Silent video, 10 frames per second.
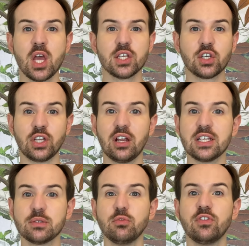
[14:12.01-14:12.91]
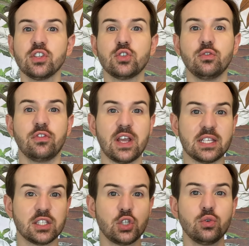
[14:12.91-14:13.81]
So now let's move on to
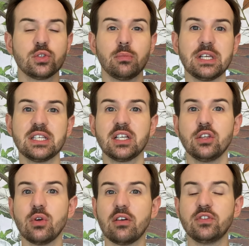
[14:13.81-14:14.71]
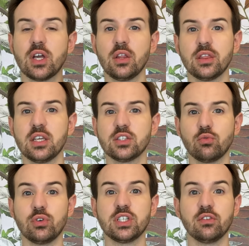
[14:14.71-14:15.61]
phase two. So basically you have done this
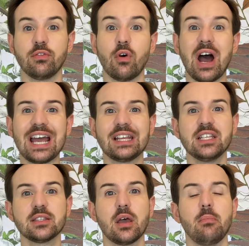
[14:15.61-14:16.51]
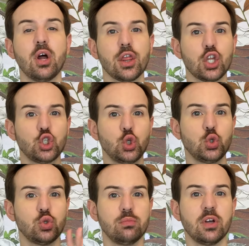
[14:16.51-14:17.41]
routine for at least a month to
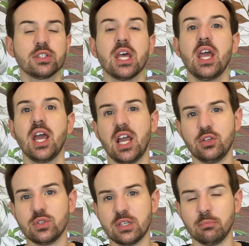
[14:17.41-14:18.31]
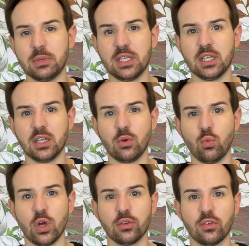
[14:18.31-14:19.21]
2 months and you simply
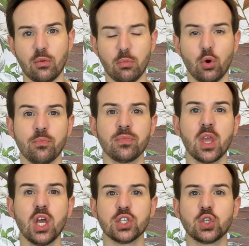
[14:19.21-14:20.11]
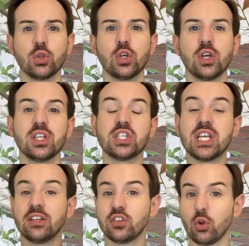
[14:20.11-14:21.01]
want more. So the
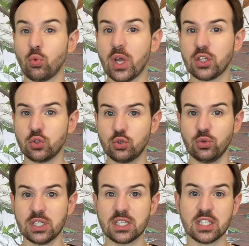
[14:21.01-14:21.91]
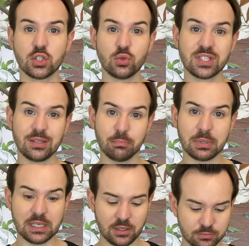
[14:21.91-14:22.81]
gentle way to do it is to
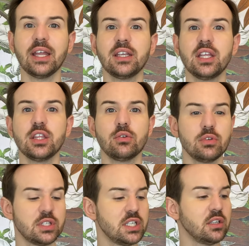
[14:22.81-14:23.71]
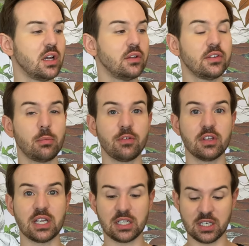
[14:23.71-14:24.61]
simply add in the routine, on top of
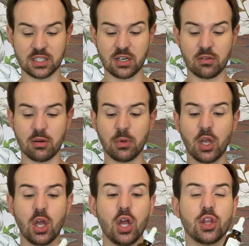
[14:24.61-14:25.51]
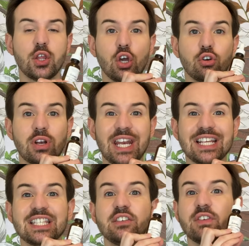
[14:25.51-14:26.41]
the nightly serum, the
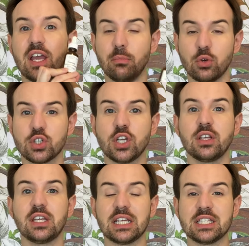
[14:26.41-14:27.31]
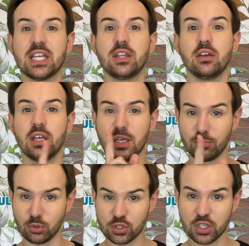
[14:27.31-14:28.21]
granactive emulsion. And I said the
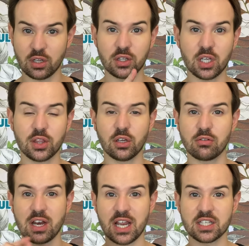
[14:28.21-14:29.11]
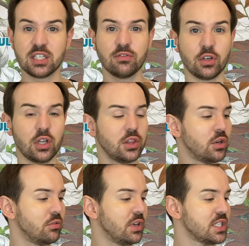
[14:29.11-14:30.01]
emulsion, not the granactive or not the
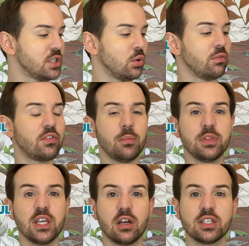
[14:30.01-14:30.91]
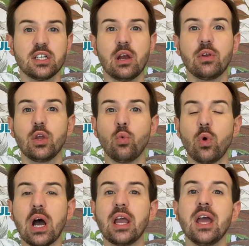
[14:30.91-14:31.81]
retinol from the ordinary.
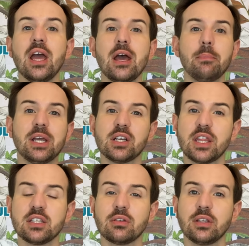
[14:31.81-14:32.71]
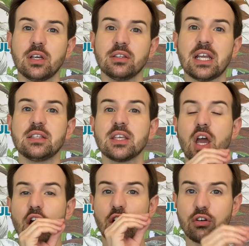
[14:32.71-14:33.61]
Why? Because this one contains
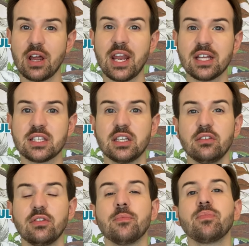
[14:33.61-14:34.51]
granactive